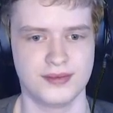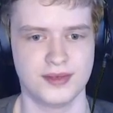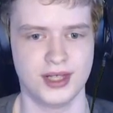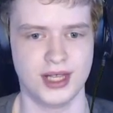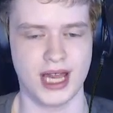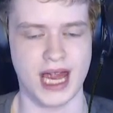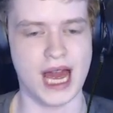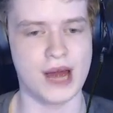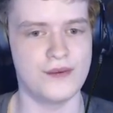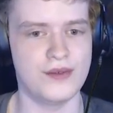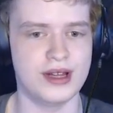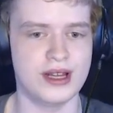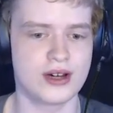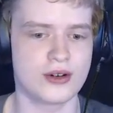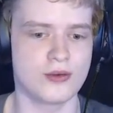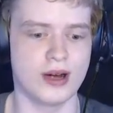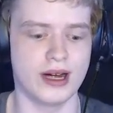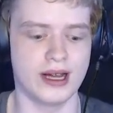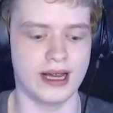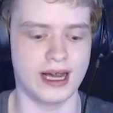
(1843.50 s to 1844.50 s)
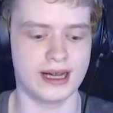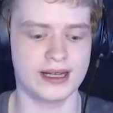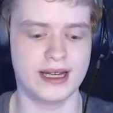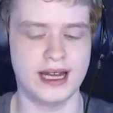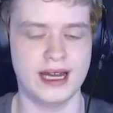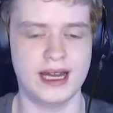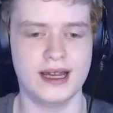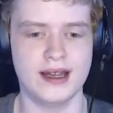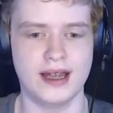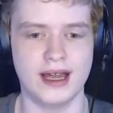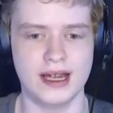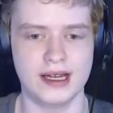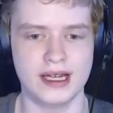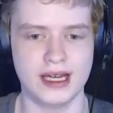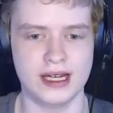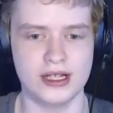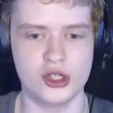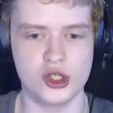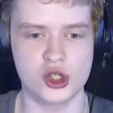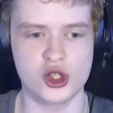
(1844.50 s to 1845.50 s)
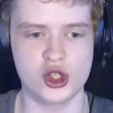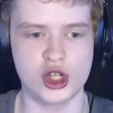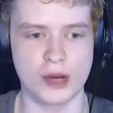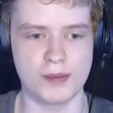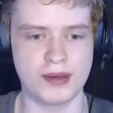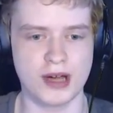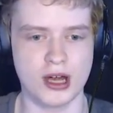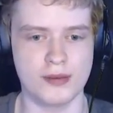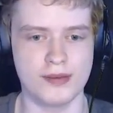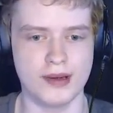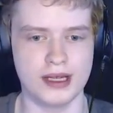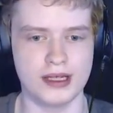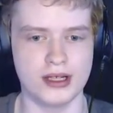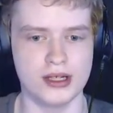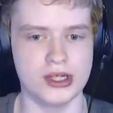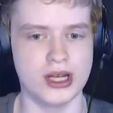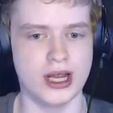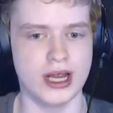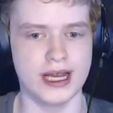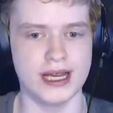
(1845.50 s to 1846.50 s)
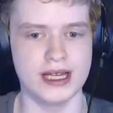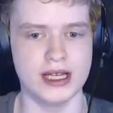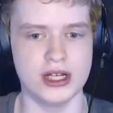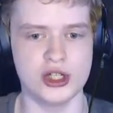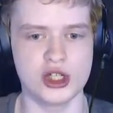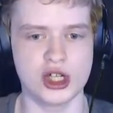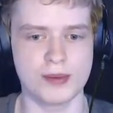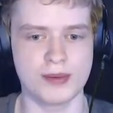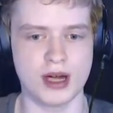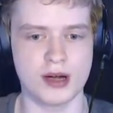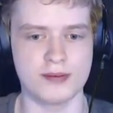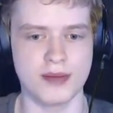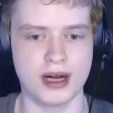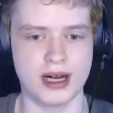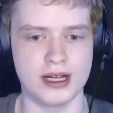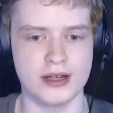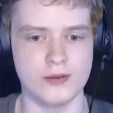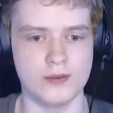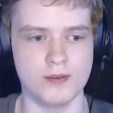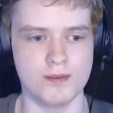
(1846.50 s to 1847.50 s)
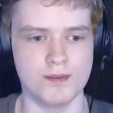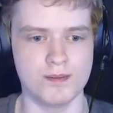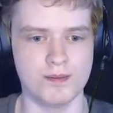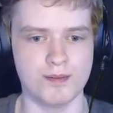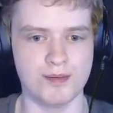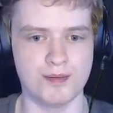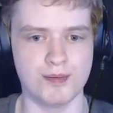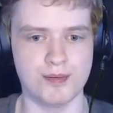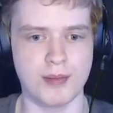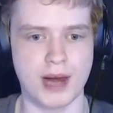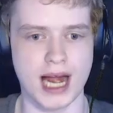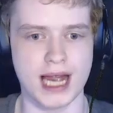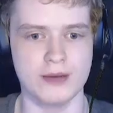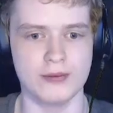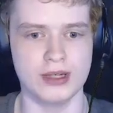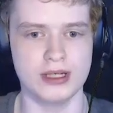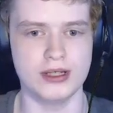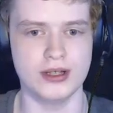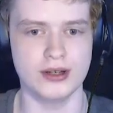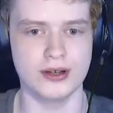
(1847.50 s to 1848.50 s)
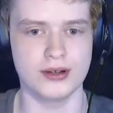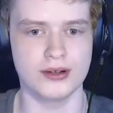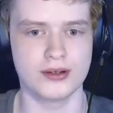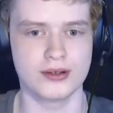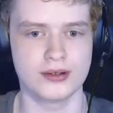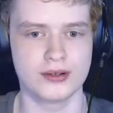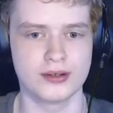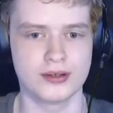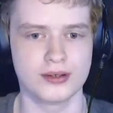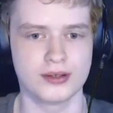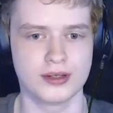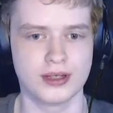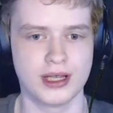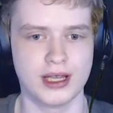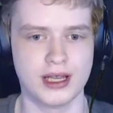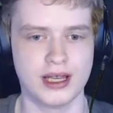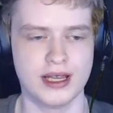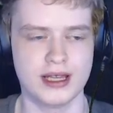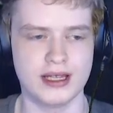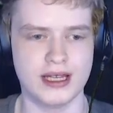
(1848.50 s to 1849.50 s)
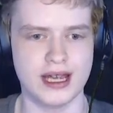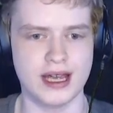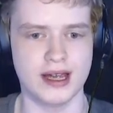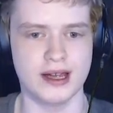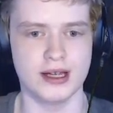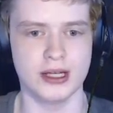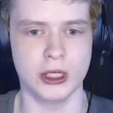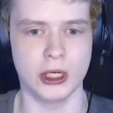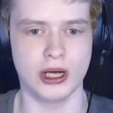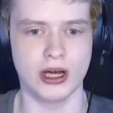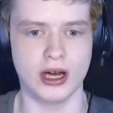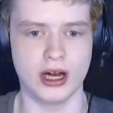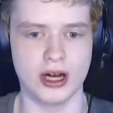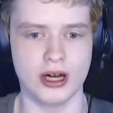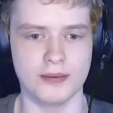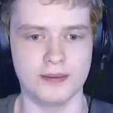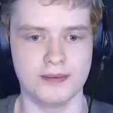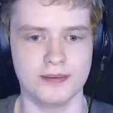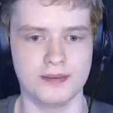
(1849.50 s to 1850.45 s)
have it your way. I can't. I can't jump out of bed and, and jump out my my window. Yeah. Um.